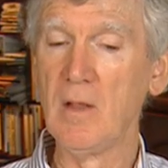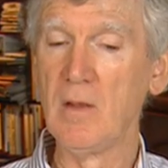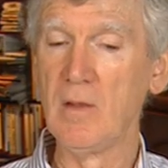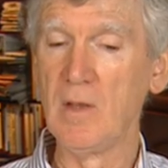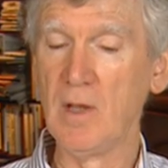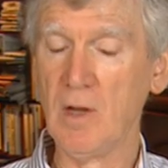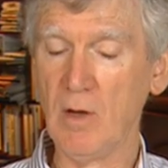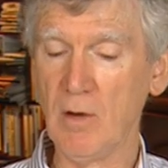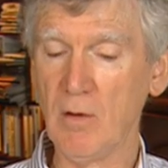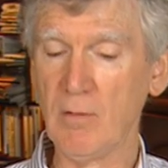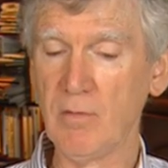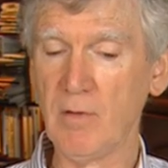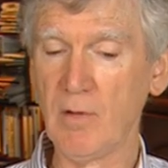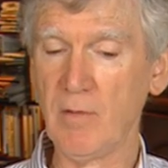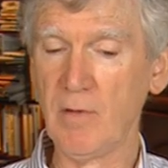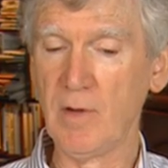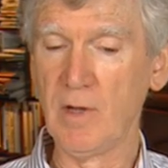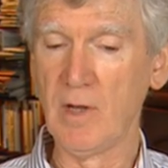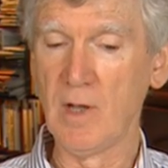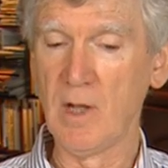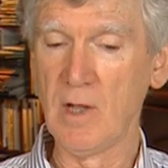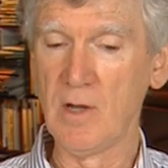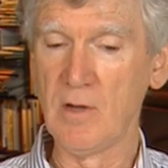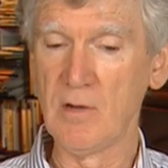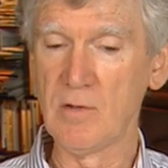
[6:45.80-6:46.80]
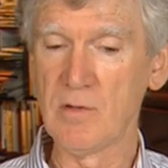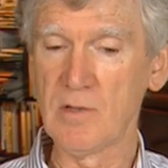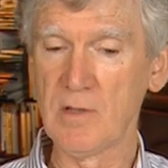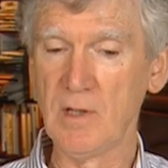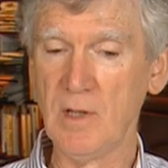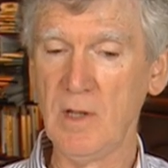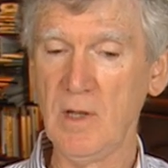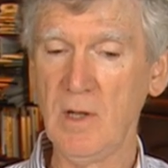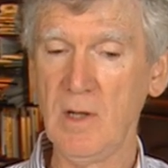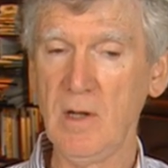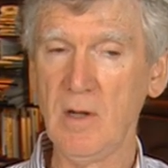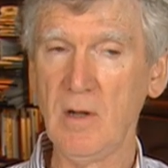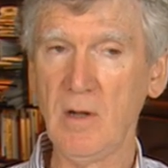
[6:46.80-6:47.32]
The Year of Living
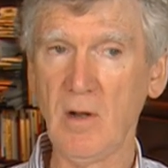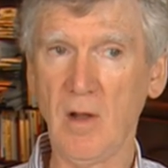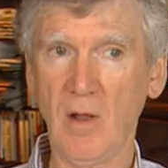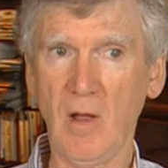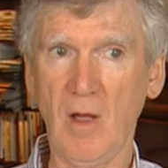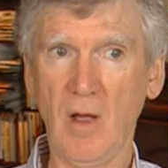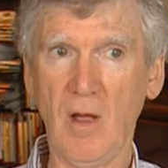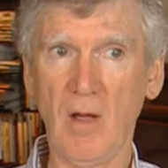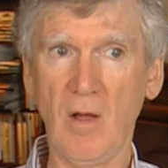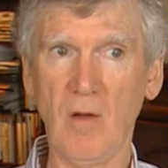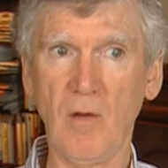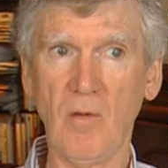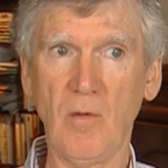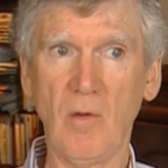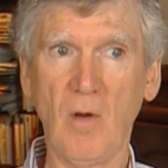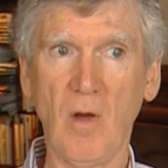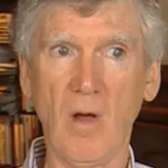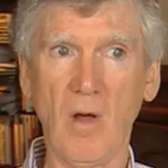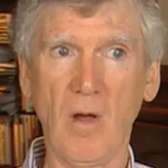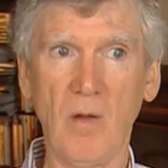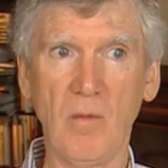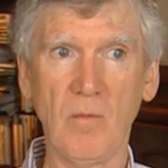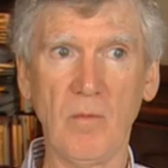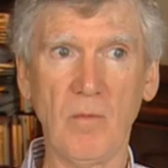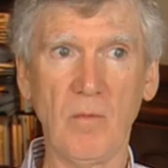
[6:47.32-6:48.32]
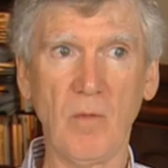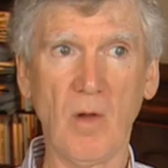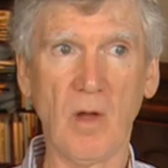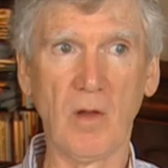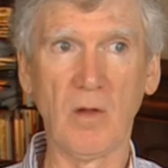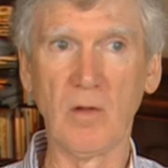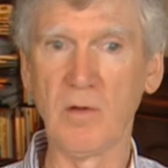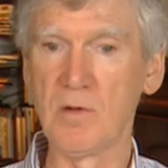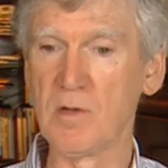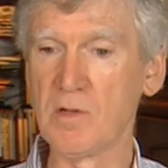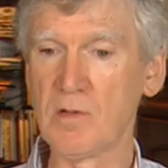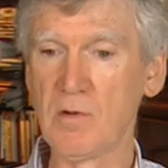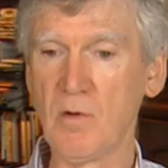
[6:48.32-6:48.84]
Dangerously. I
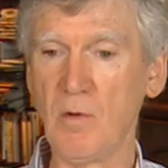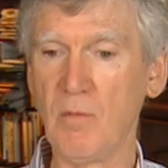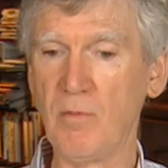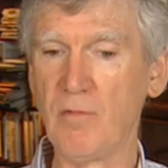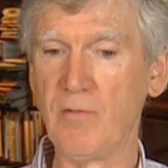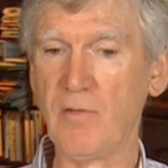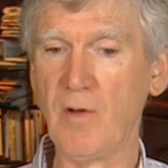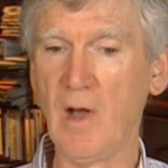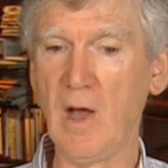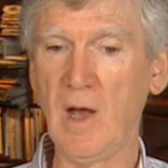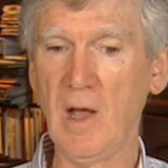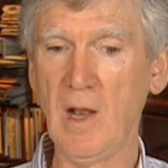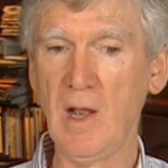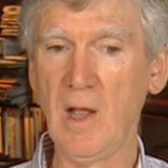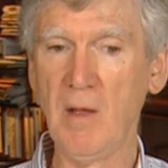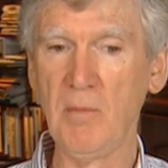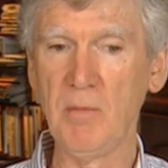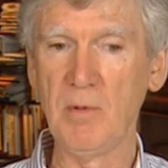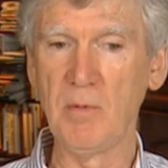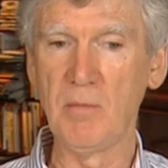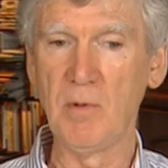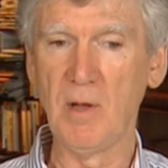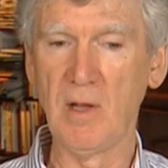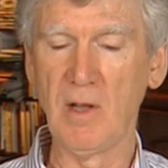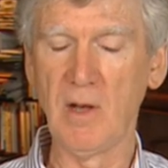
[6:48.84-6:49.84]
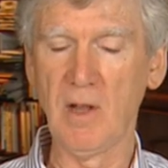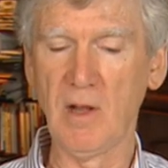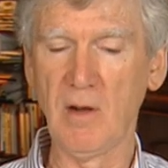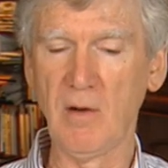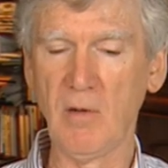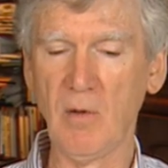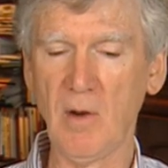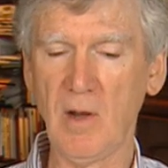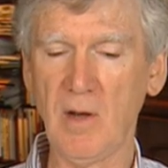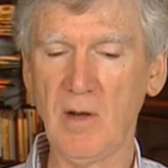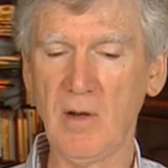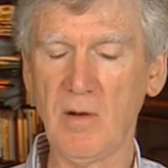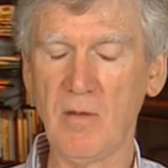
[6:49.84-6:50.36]
got the script PharLap about a
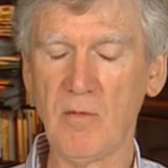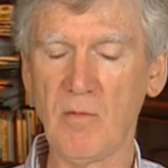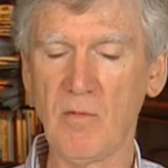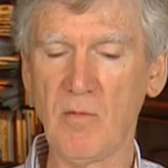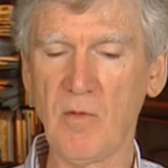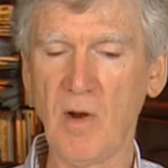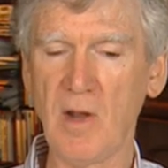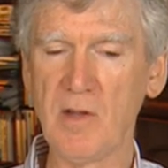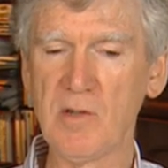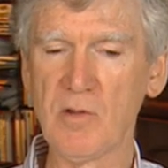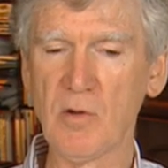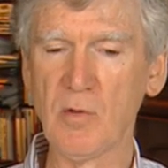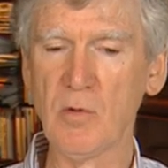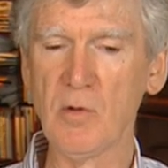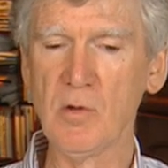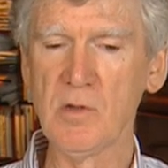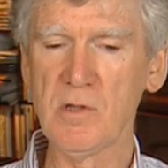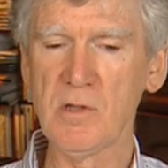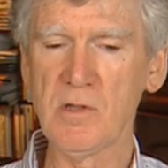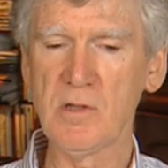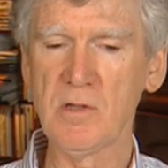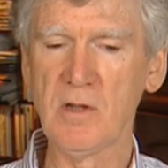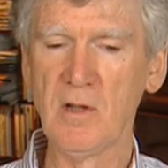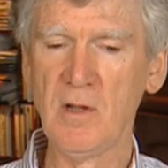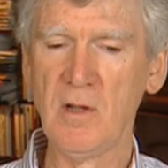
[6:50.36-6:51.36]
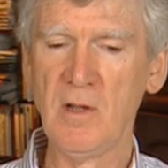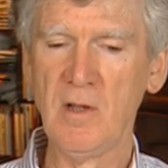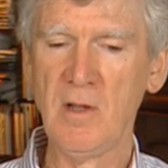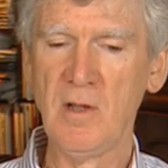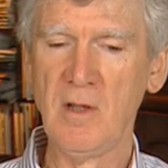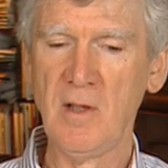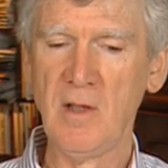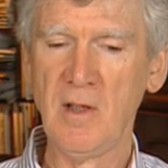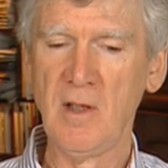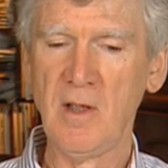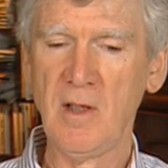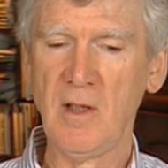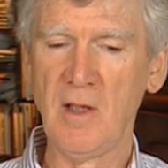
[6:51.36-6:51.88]
great racehorse,
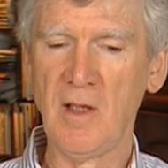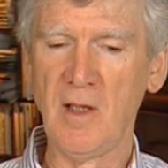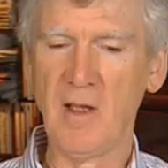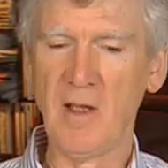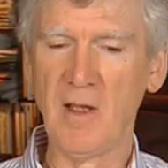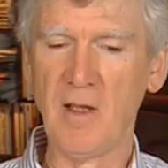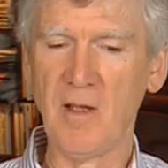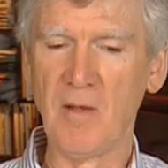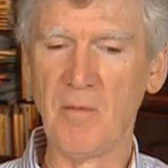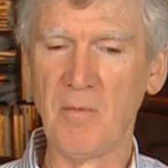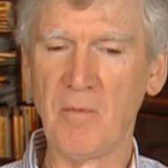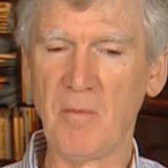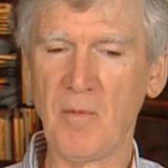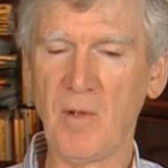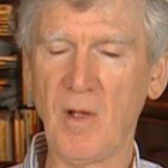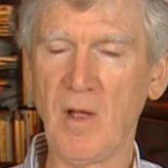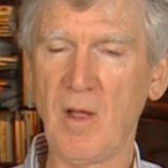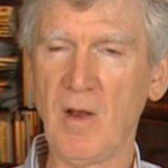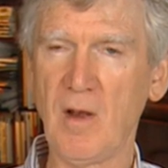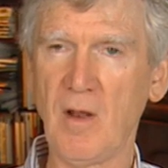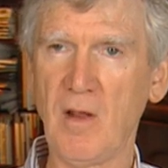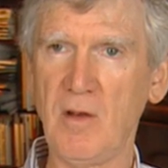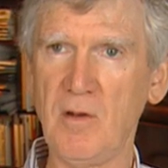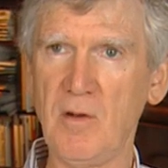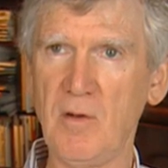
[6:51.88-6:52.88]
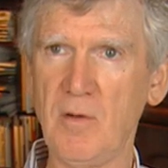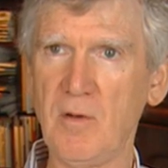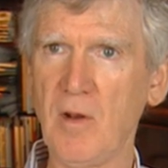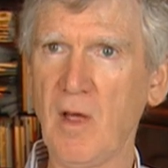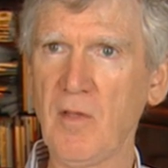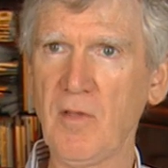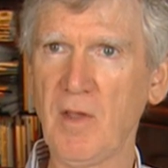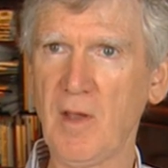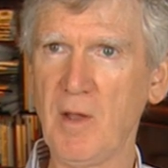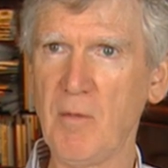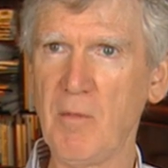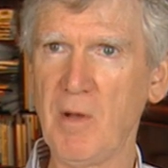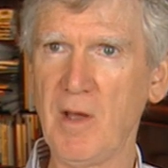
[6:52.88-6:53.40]
and I knew
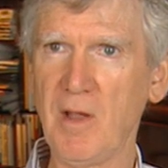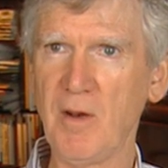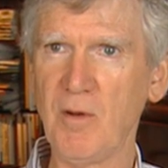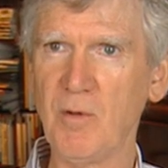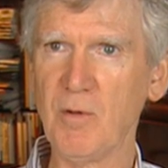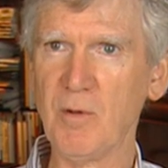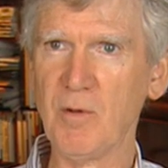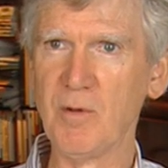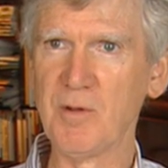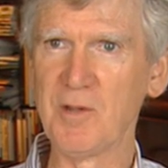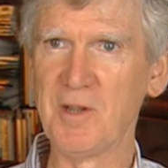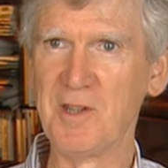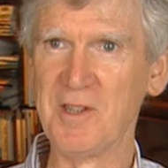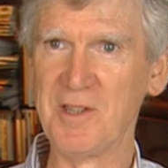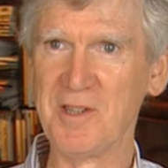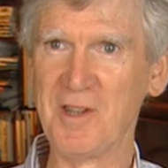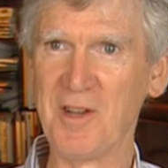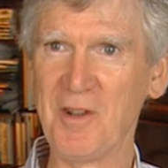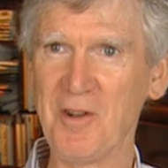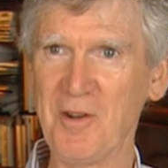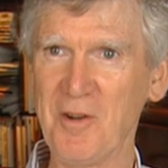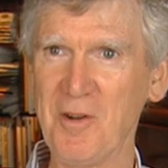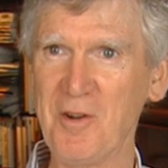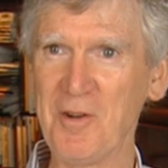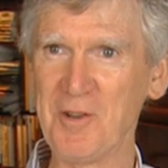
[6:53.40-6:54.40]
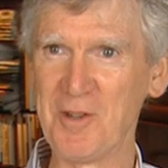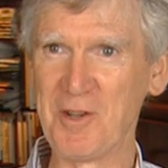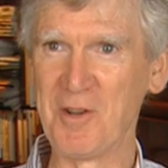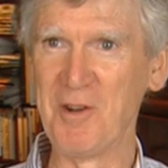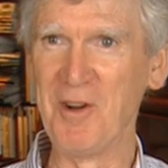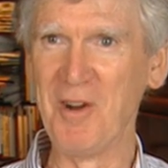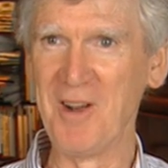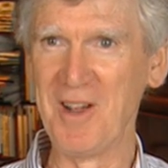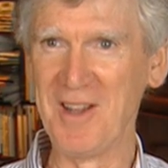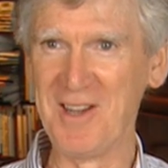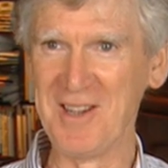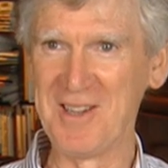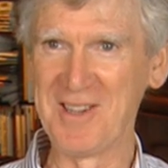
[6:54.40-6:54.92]
nothing about horse
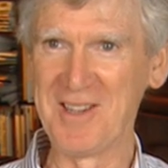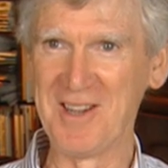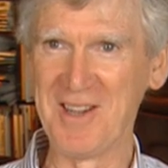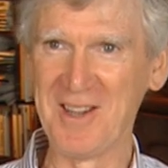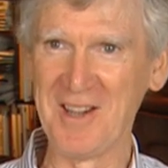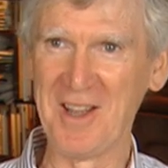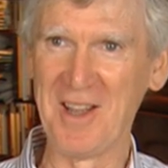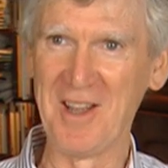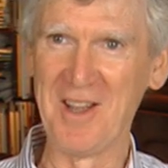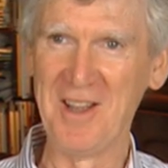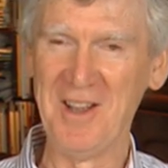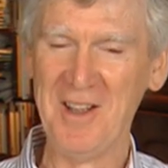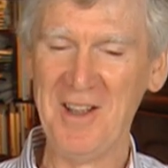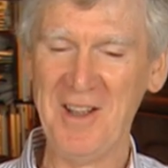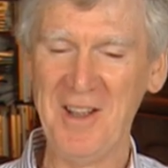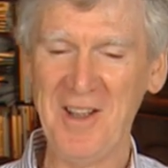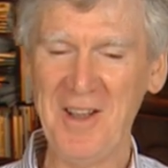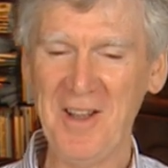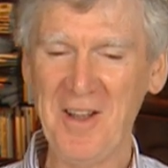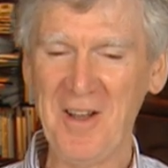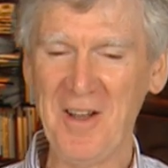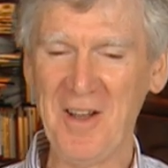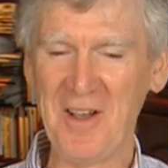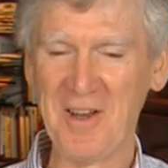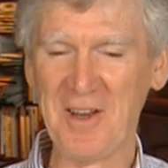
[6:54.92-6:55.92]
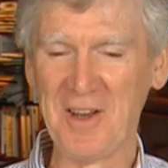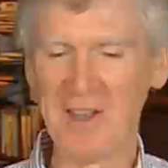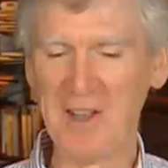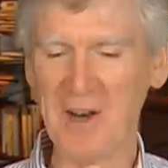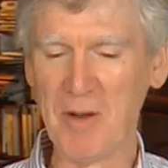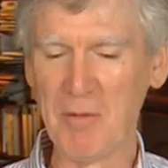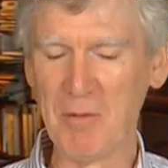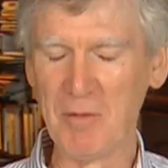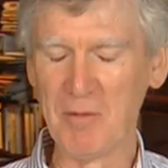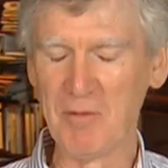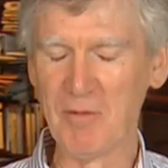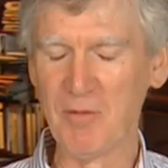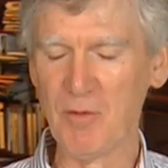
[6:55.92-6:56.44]
racing. They had to get
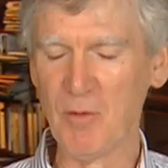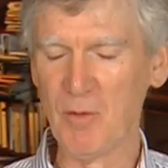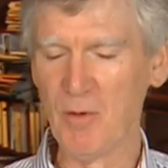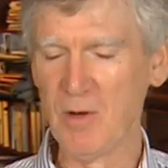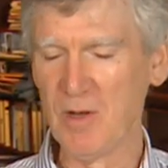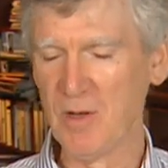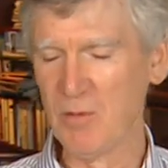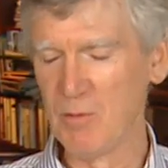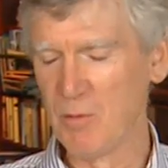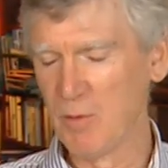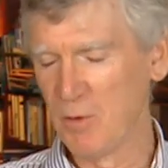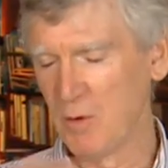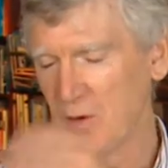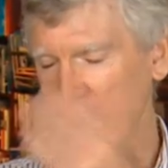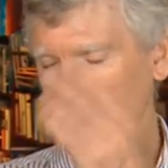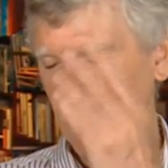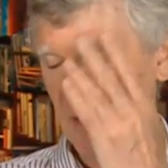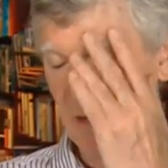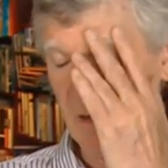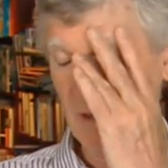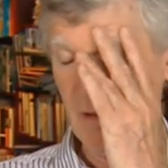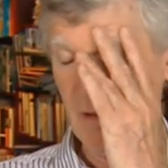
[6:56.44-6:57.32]
up at 4 a.m. and